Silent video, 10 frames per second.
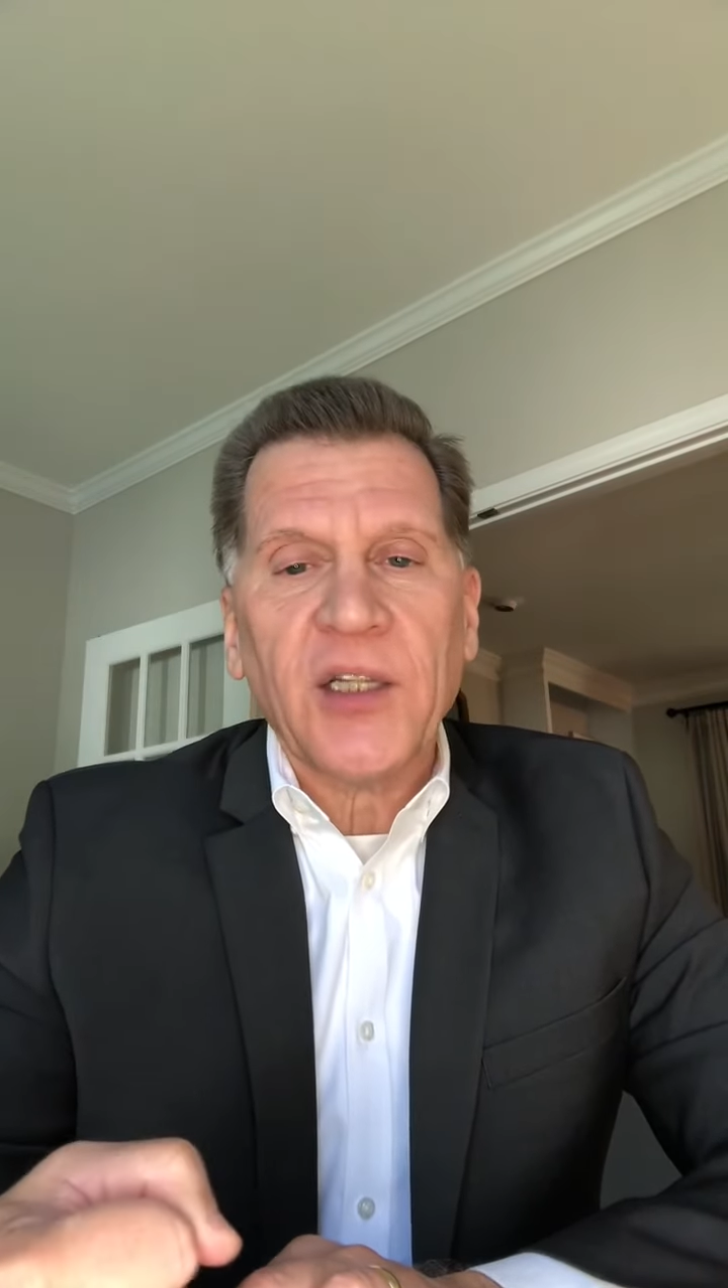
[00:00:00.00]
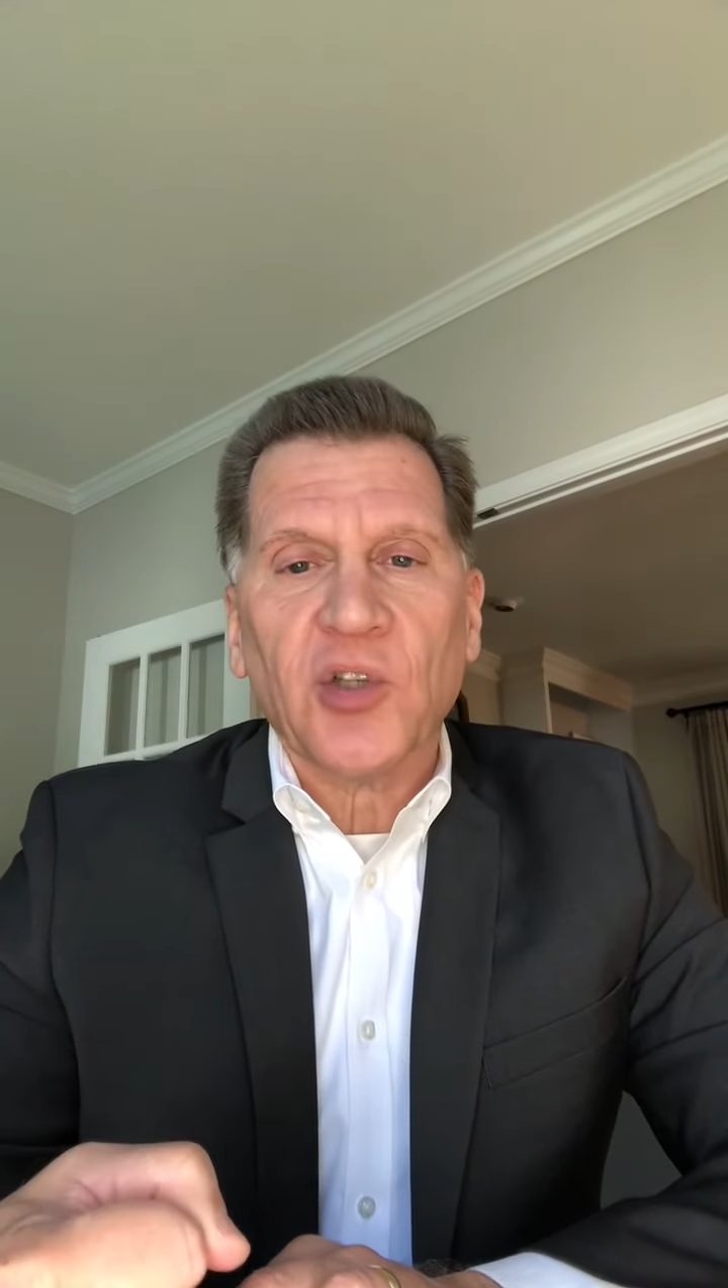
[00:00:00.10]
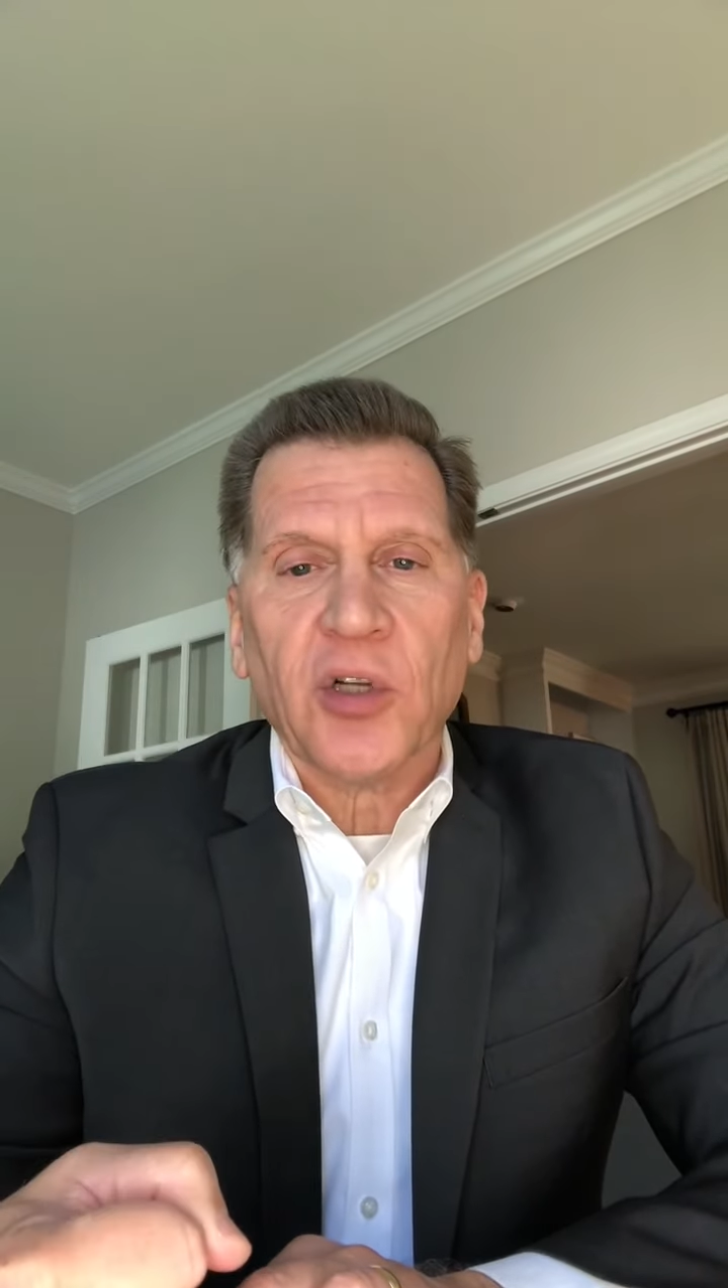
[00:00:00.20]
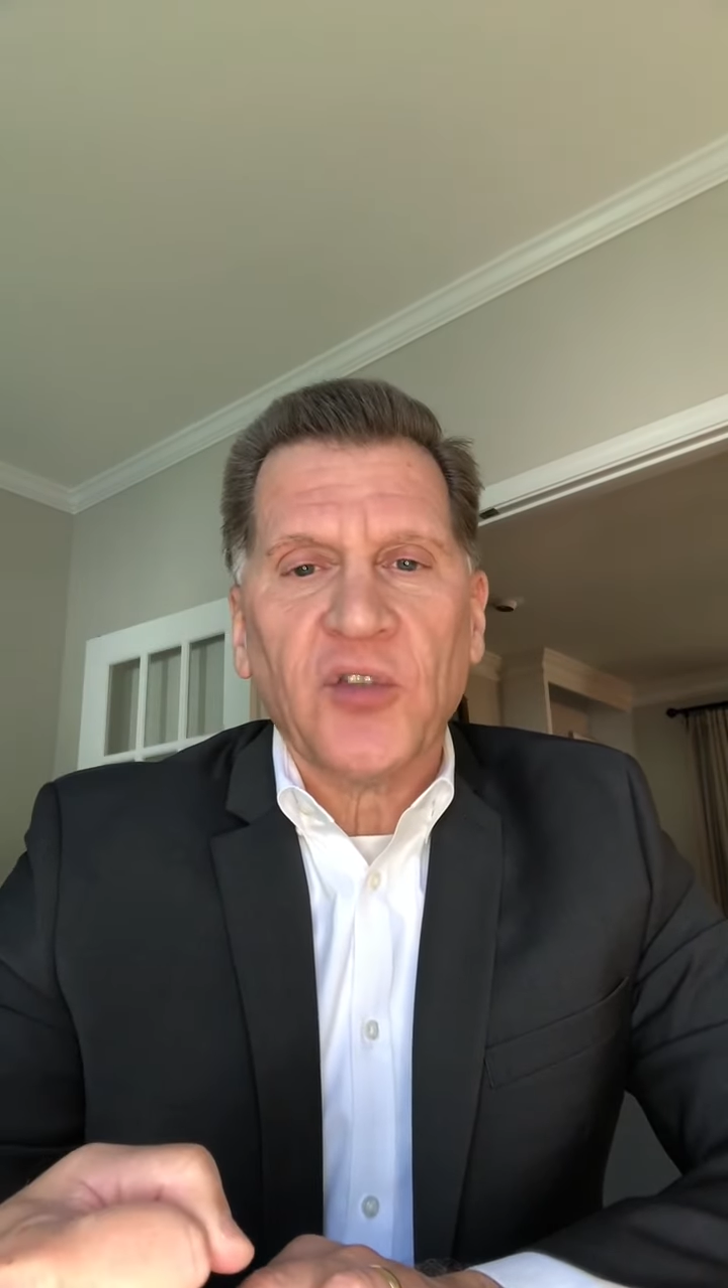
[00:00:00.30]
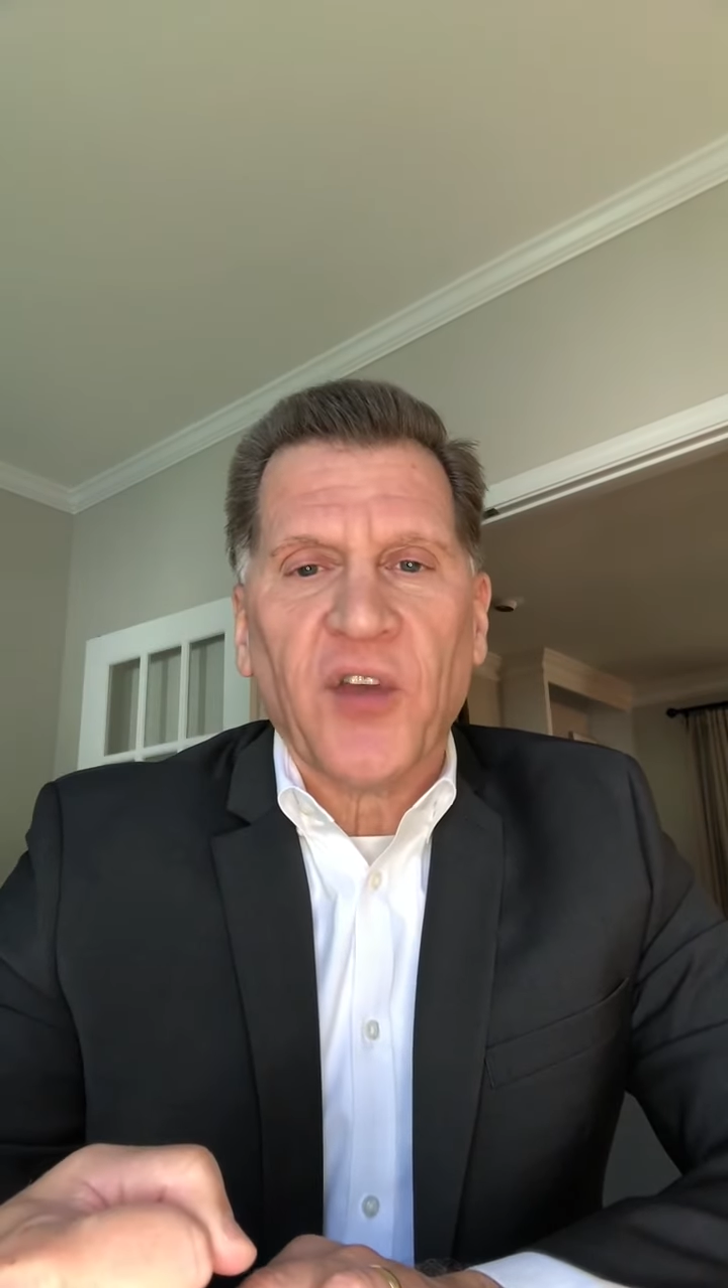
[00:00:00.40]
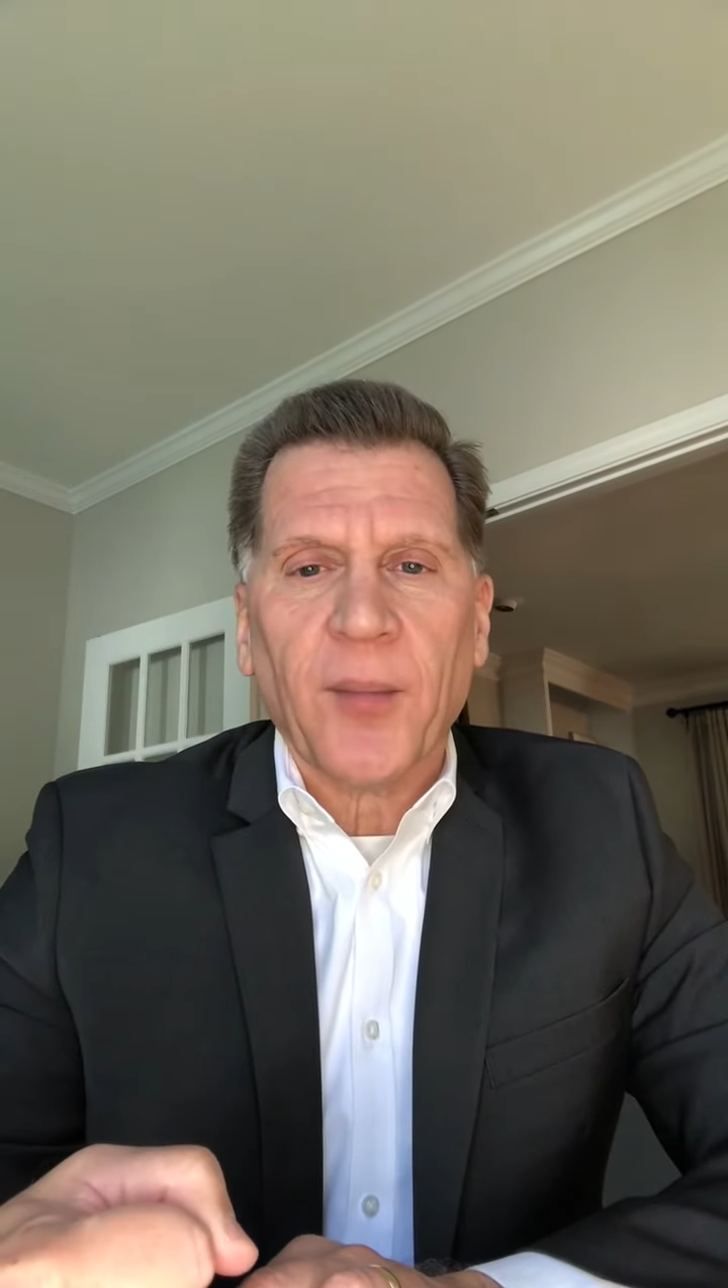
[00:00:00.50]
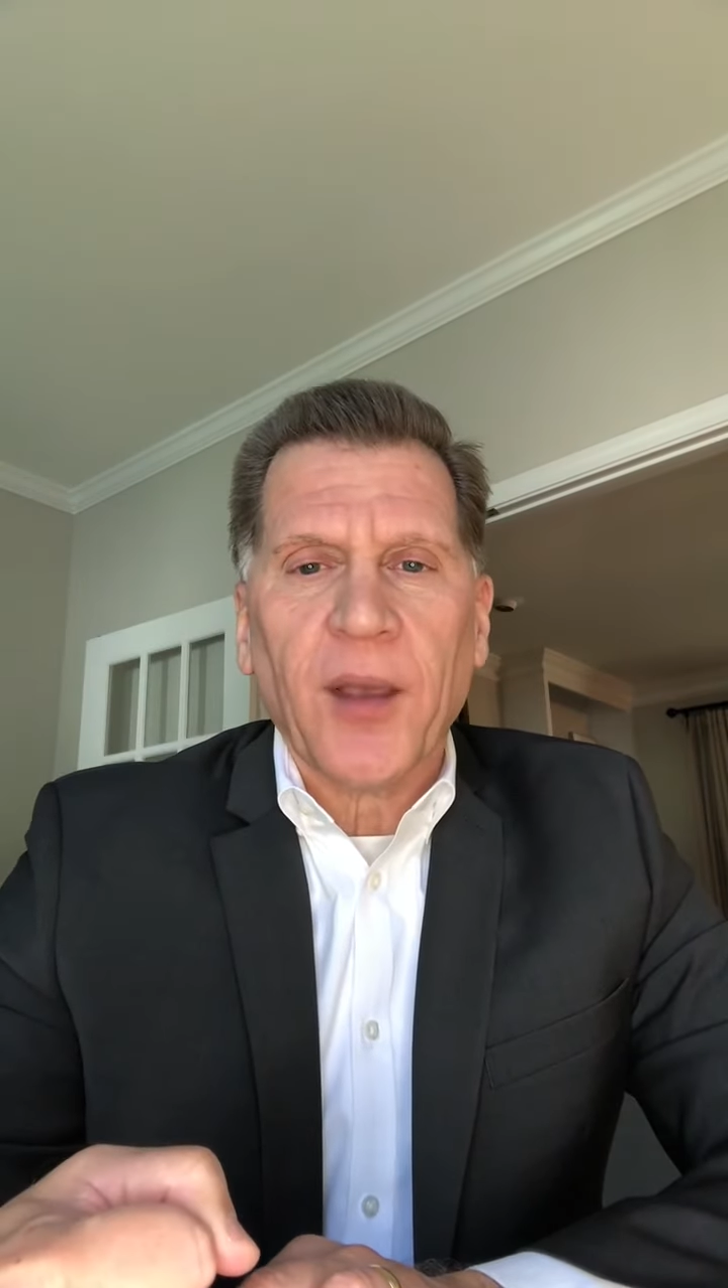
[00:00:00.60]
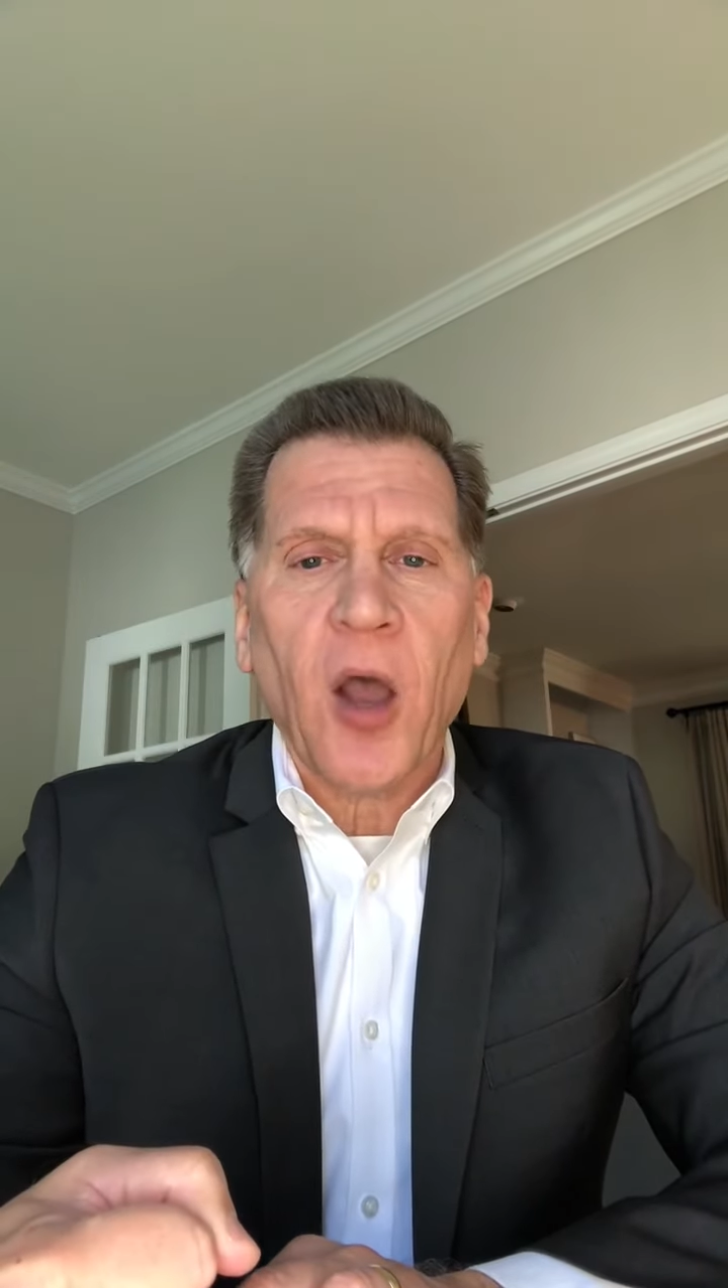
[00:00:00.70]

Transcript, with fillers: Church family.